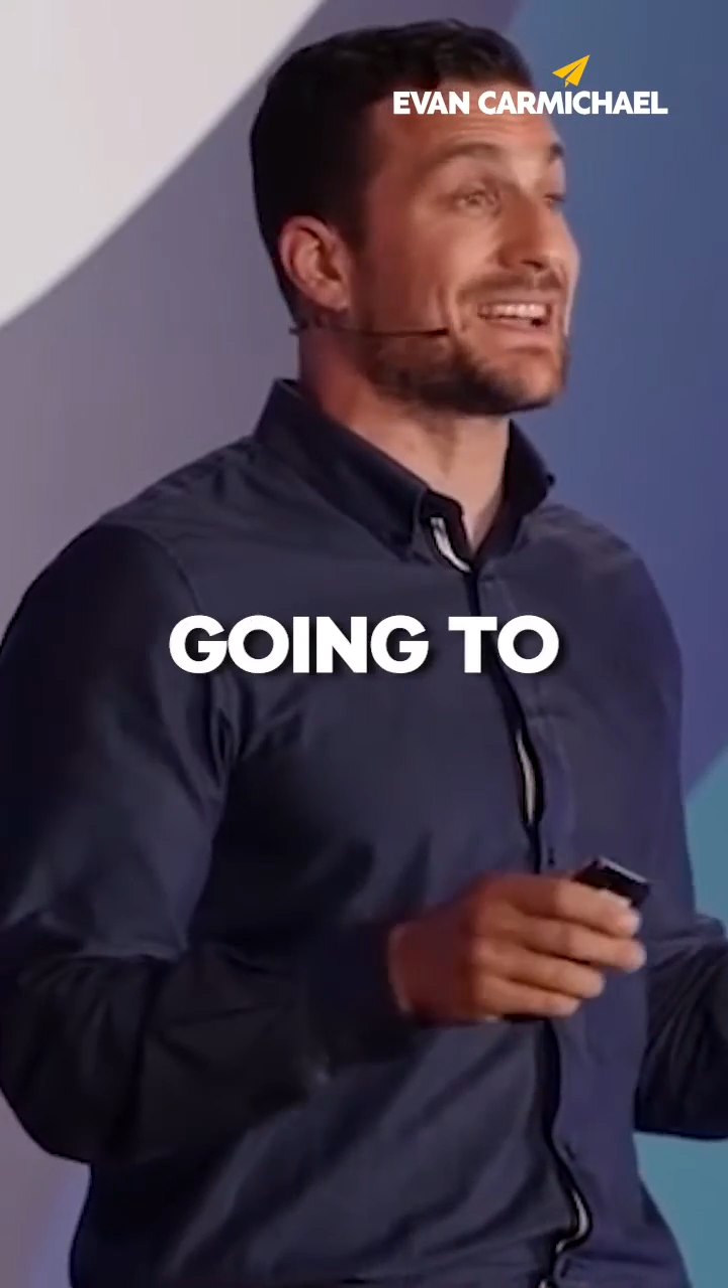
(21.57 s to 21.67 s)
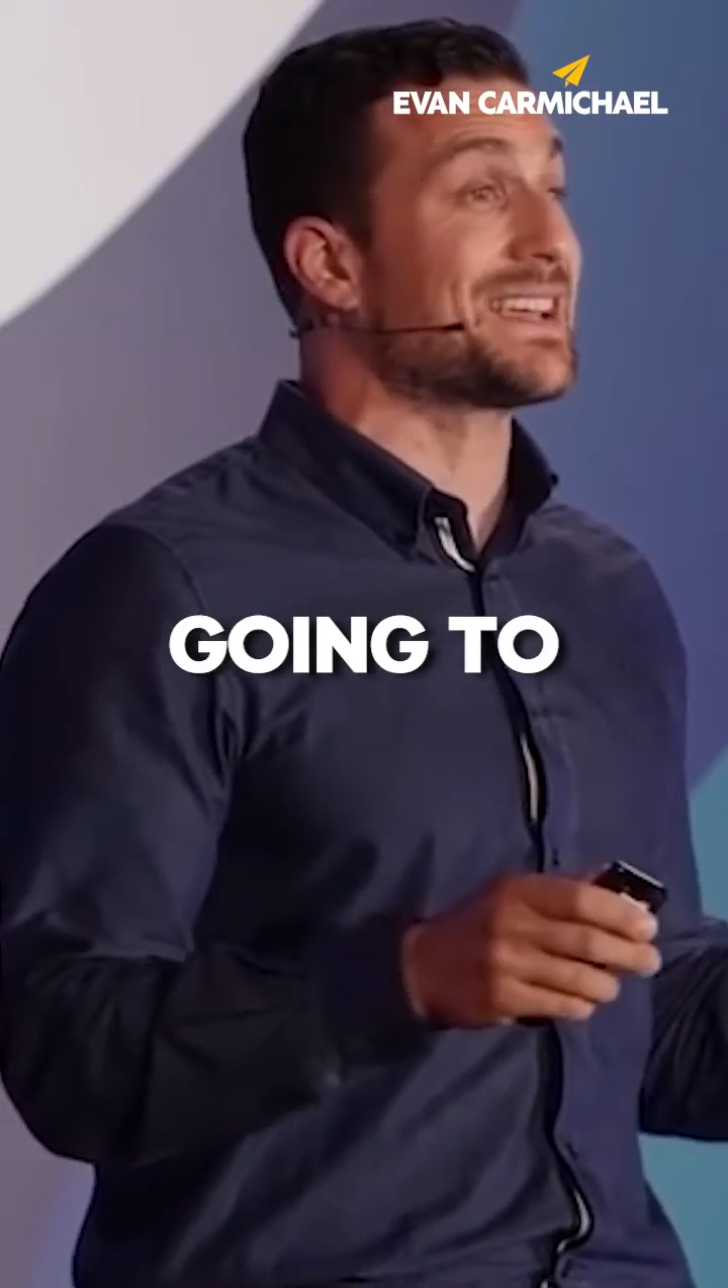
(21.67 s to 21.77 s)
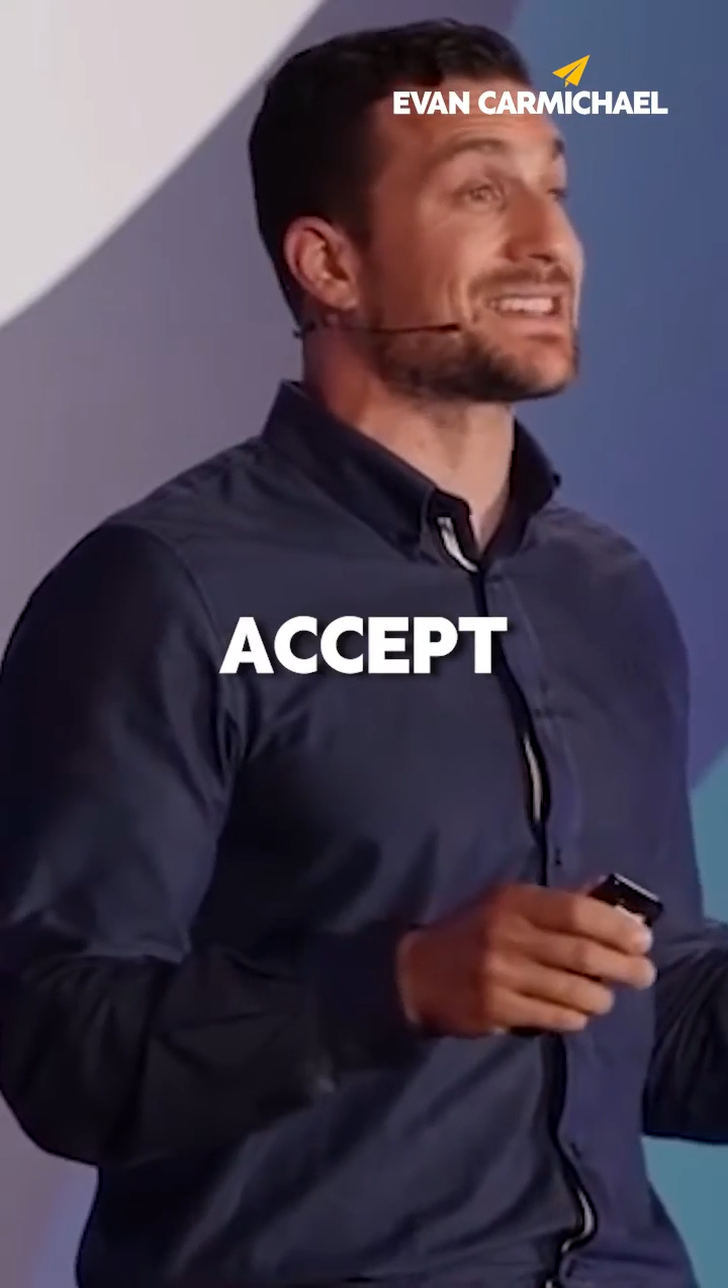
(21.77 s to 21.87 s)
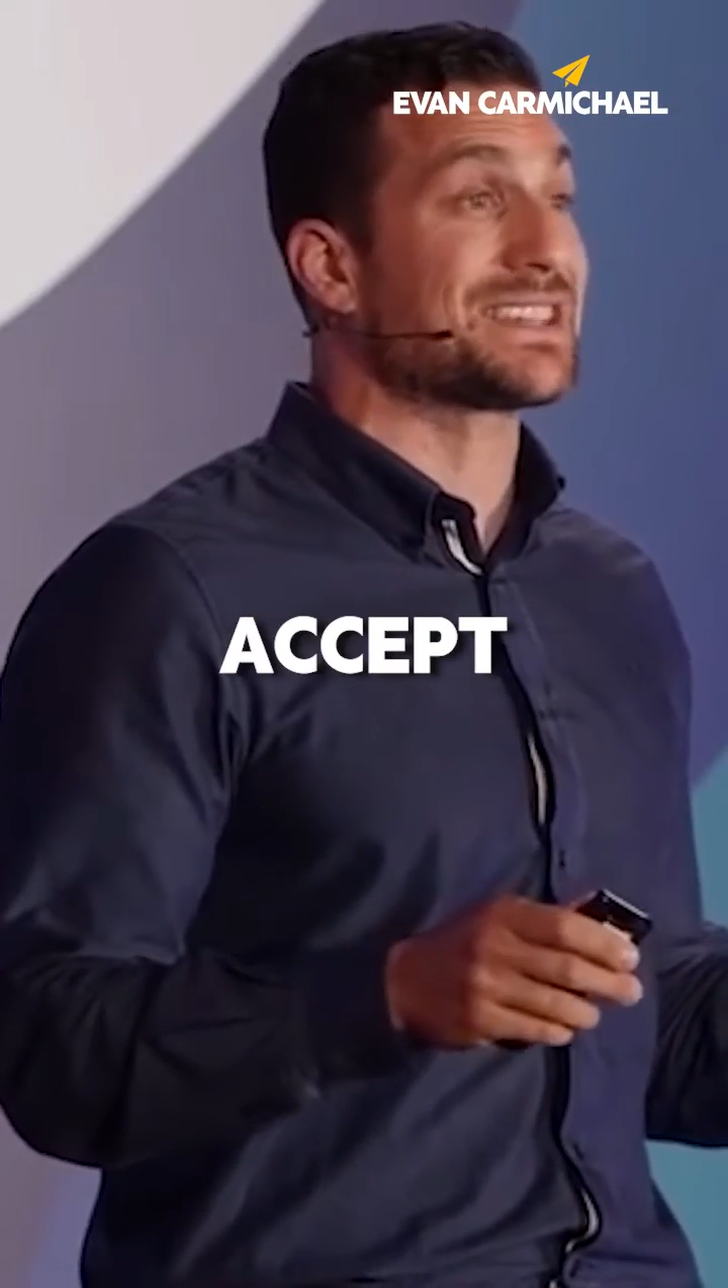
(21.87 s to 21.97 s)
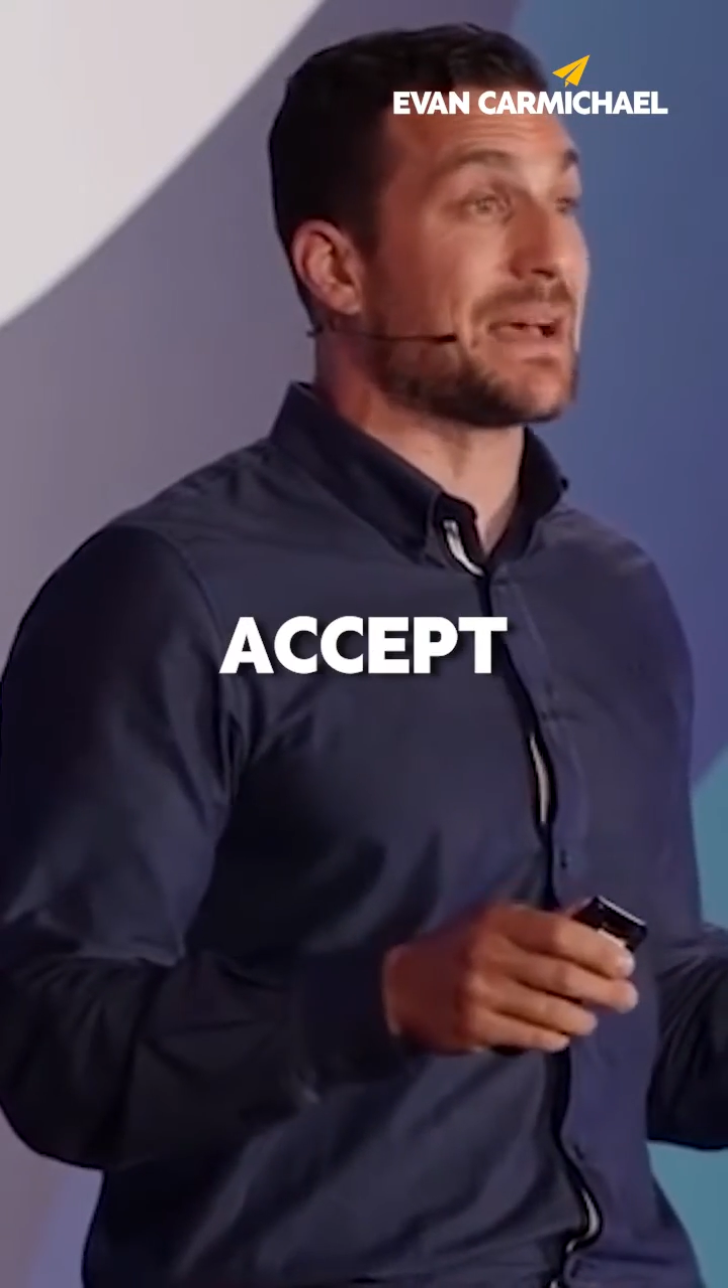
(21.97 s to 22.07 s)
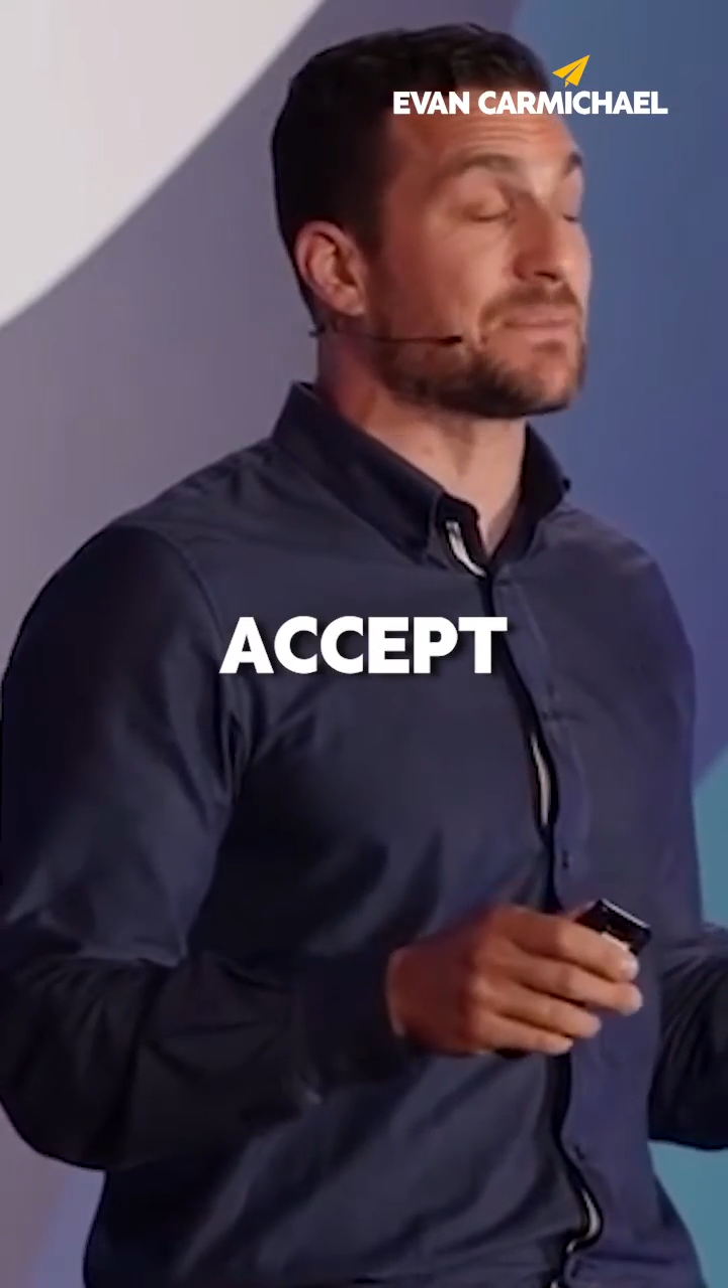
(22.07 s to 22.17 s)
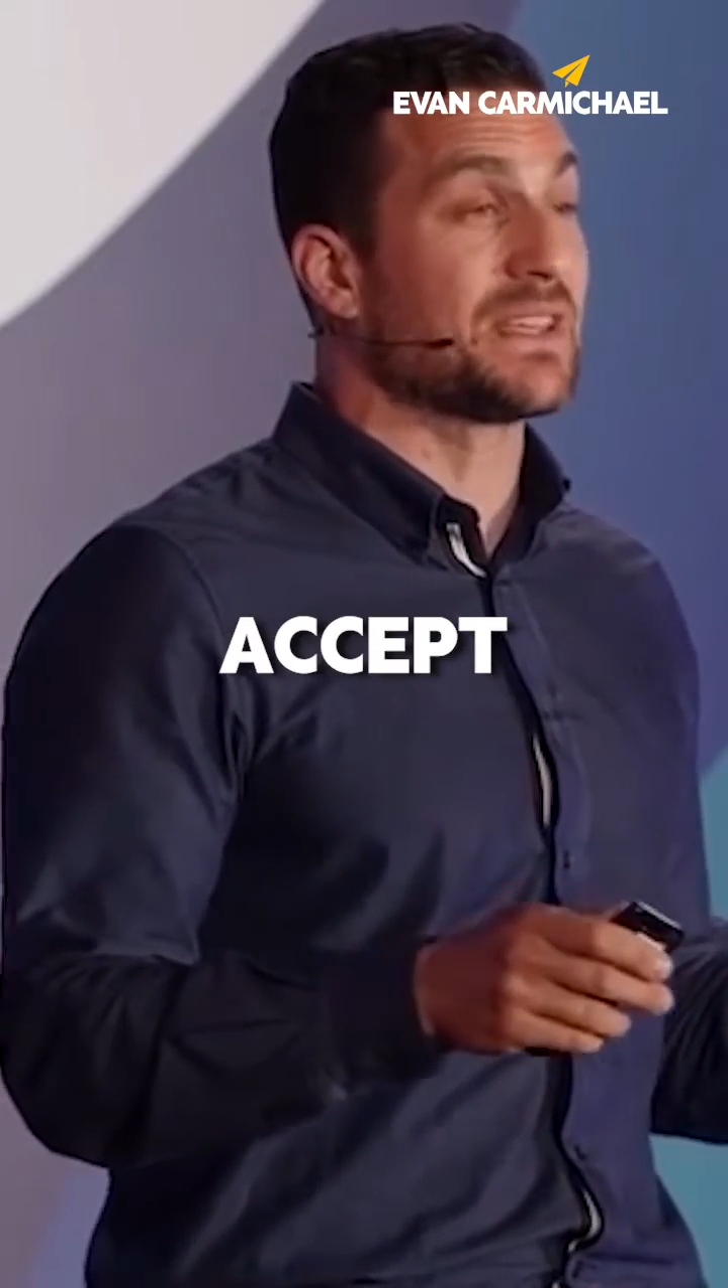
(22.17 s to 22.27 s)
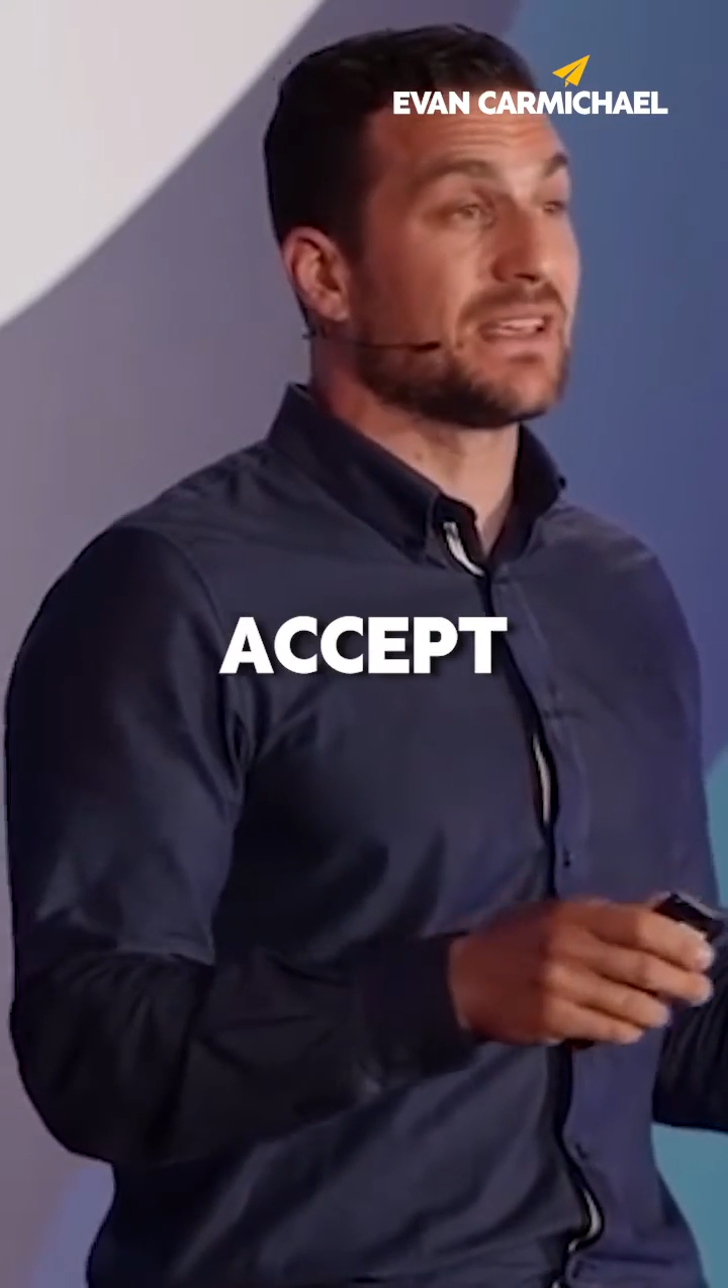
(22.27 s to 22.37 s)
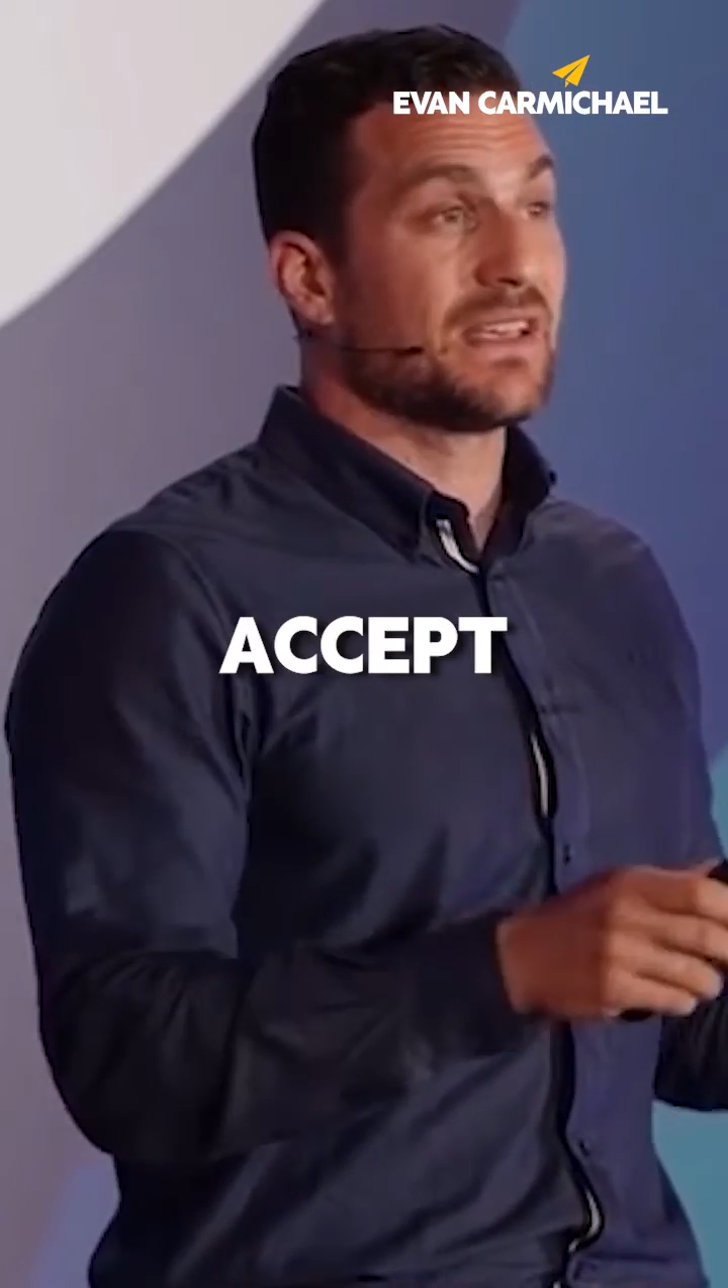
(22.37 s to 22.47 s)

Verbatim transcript: to accept